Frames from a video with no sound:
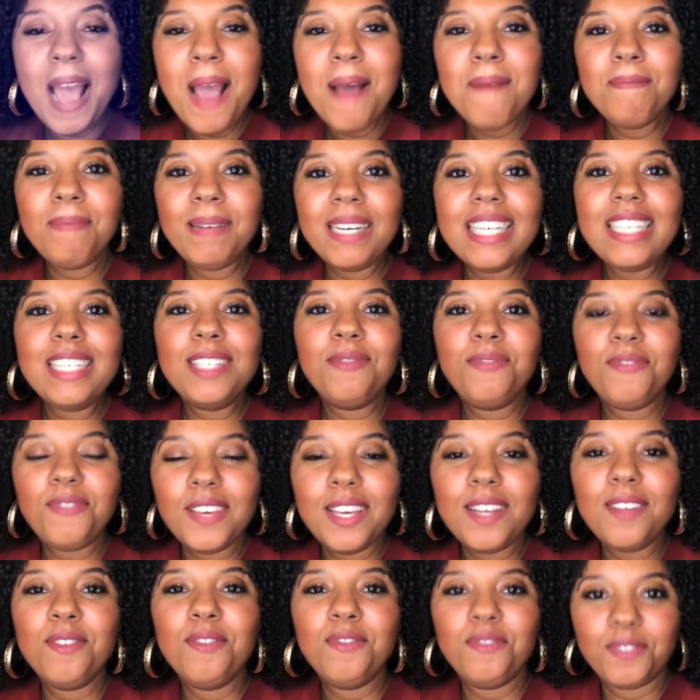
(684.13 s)

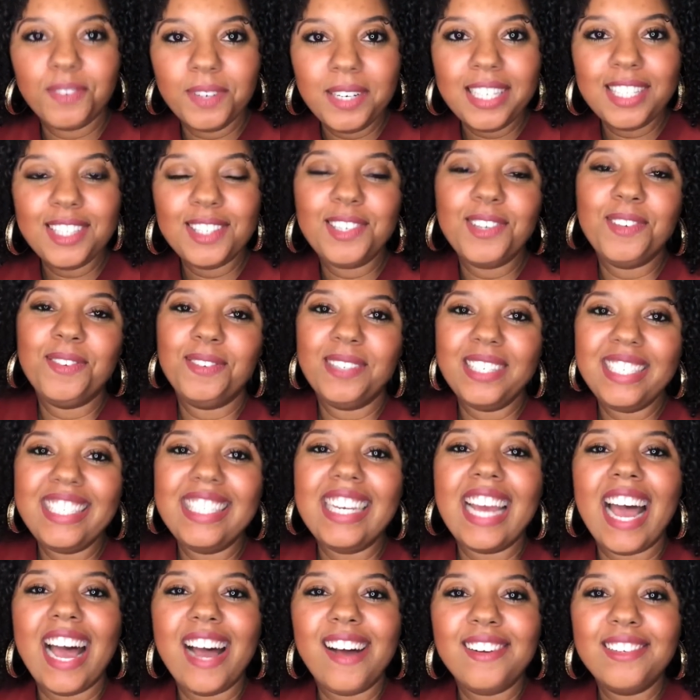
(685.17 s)
to reach
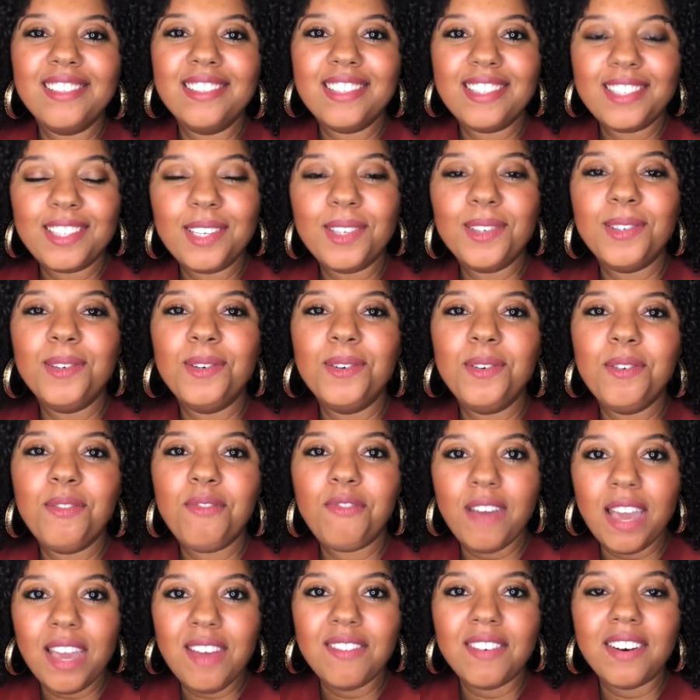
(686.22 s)
out to
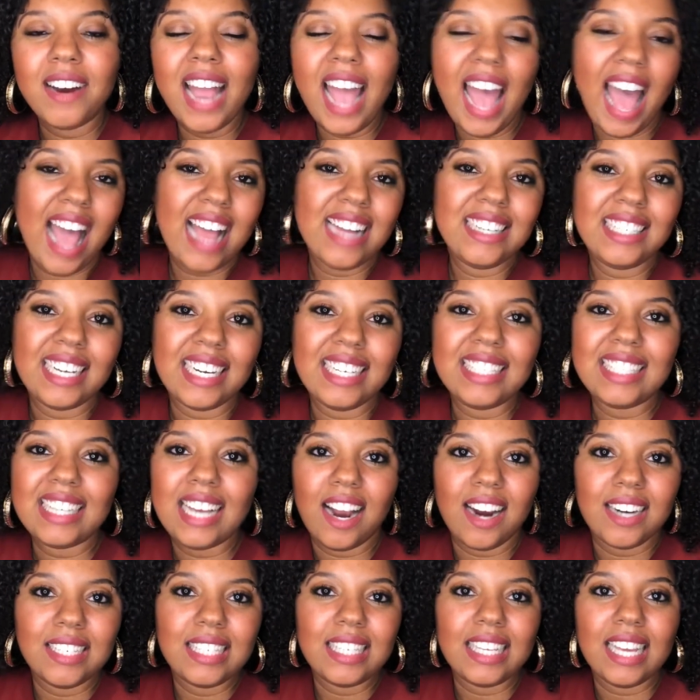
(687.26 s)

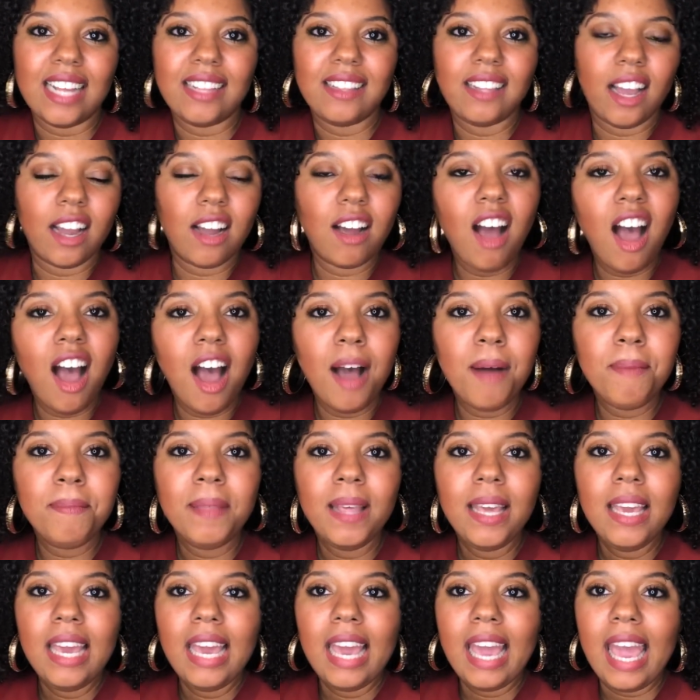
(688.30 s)
favor@jarisagarcia.com,
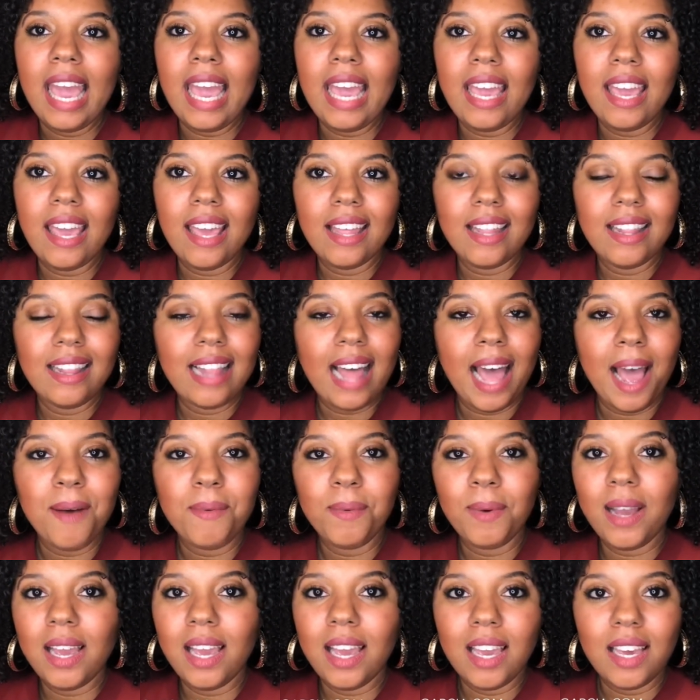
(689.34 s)
and that
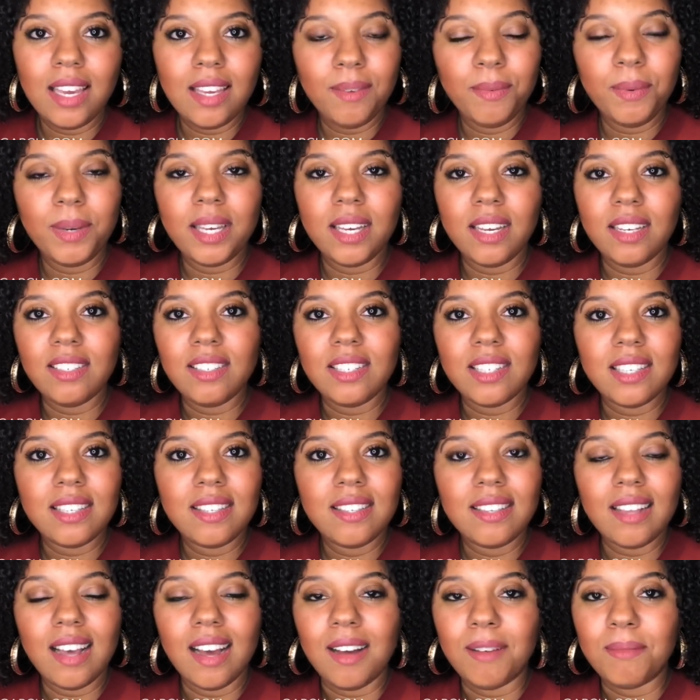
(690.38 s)
way we can just
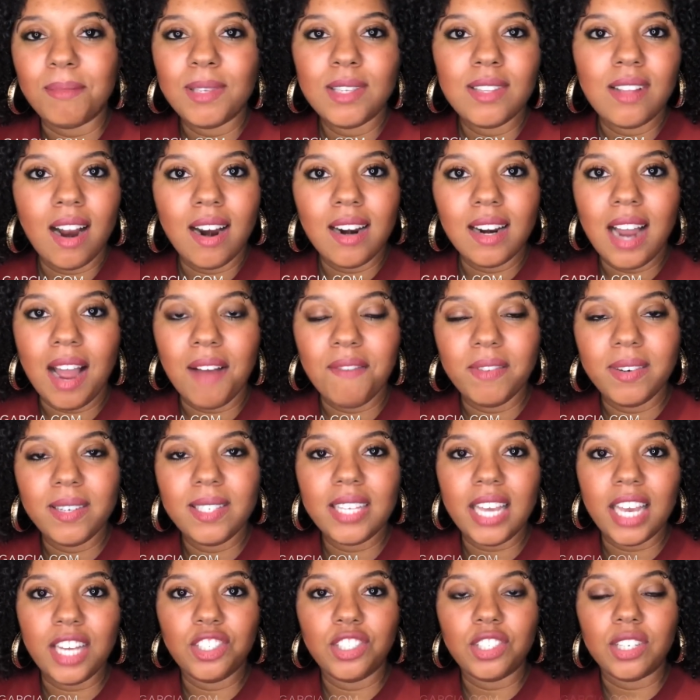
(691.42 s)
start a
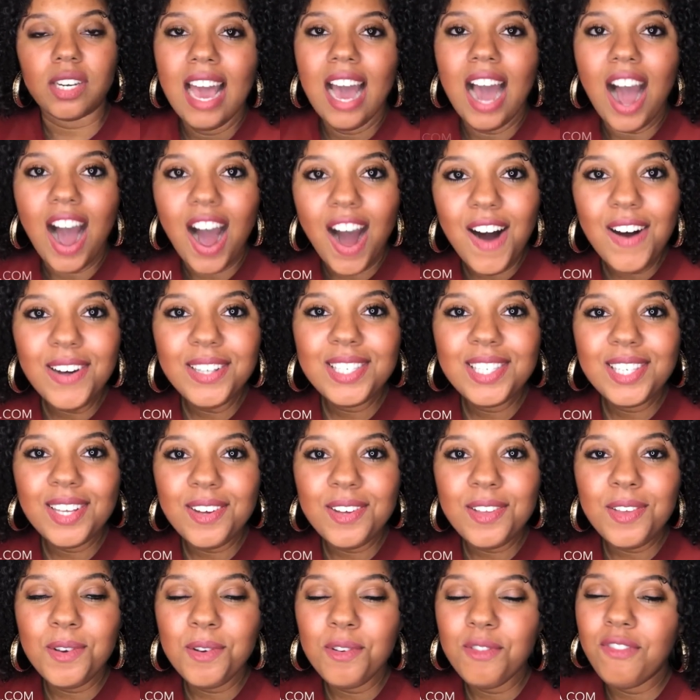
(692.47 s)
conversation. Also,
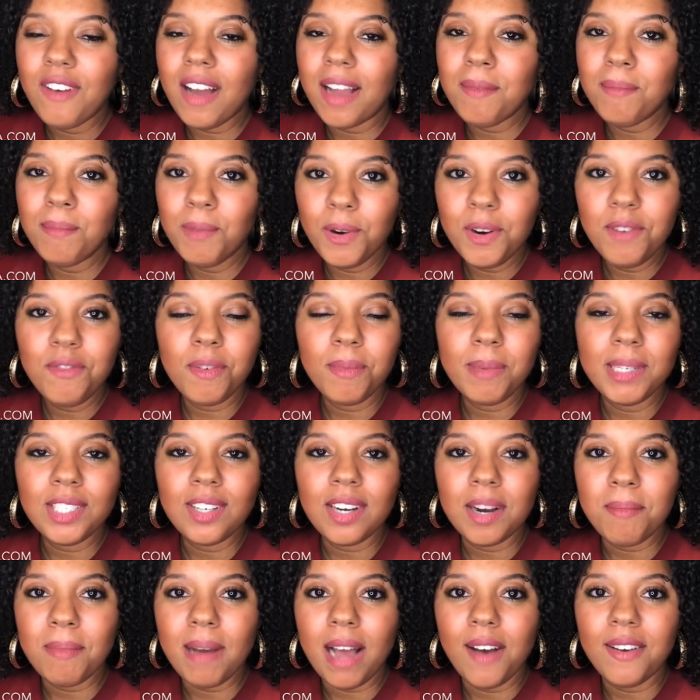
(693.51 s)
you'll find more information
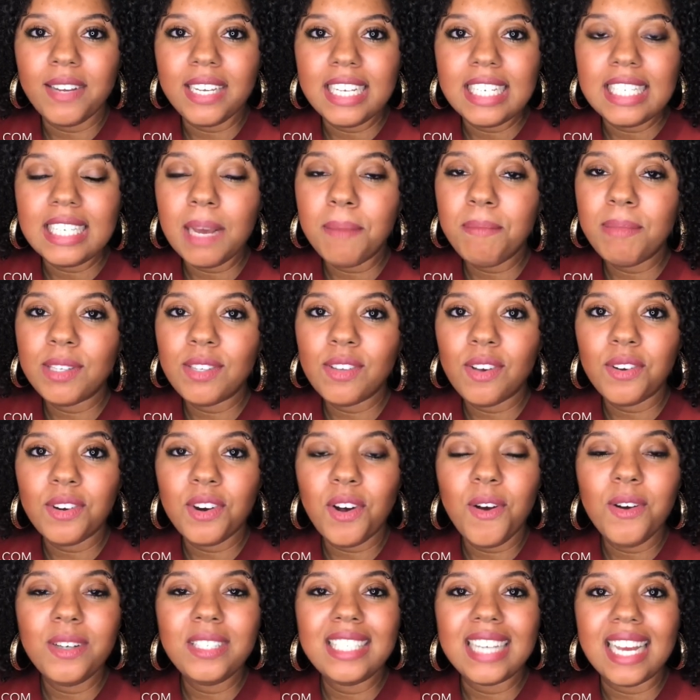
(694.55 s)
about each episode
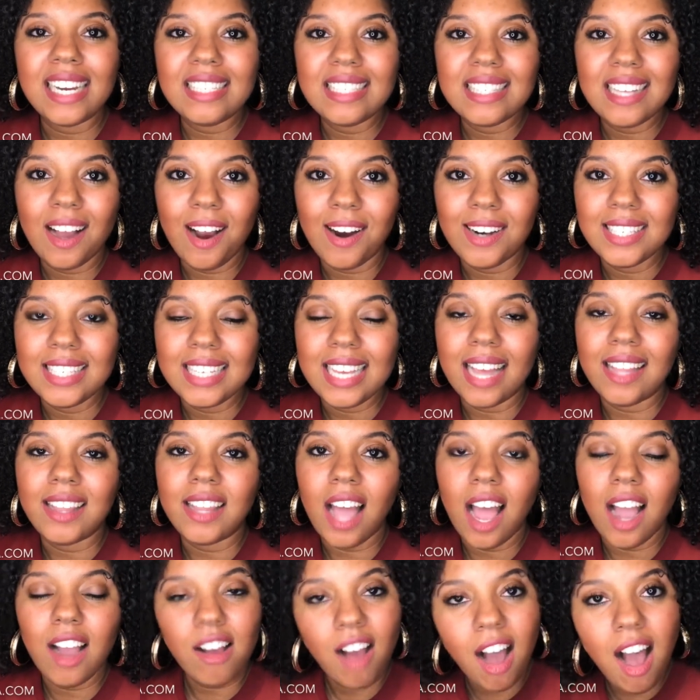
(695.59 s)
on
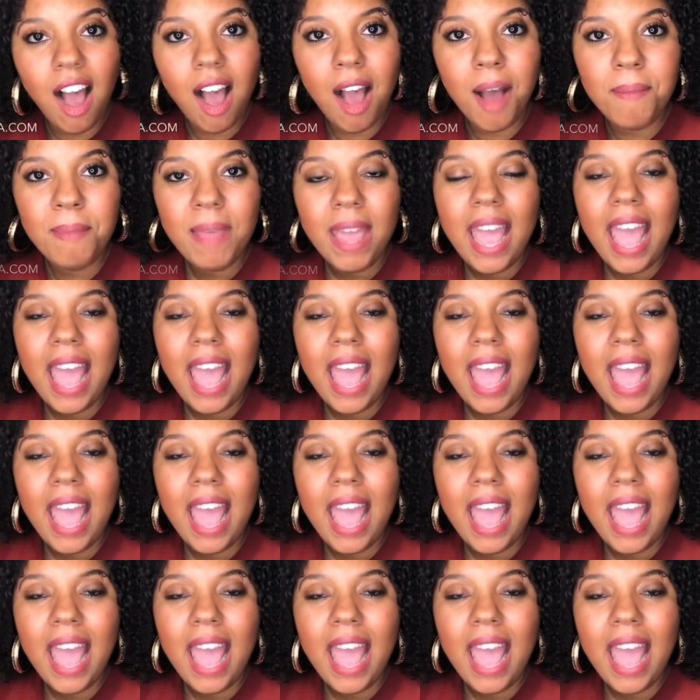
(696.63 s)
jarisagarcia.com.